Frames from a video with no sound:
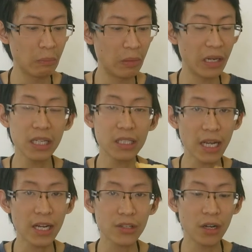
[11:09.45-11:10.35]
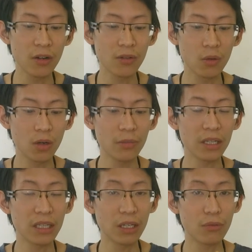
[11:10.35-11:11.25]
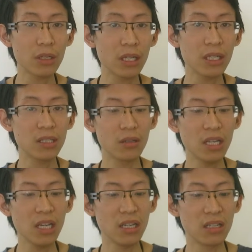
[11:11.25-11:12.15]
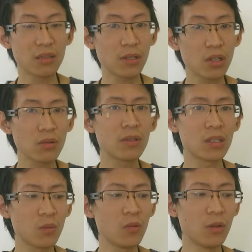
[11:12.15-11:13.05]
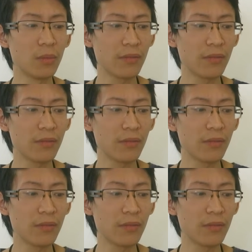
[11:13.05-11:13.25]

But it's actually overwhelmingly really easy to eat, especially when it's warm.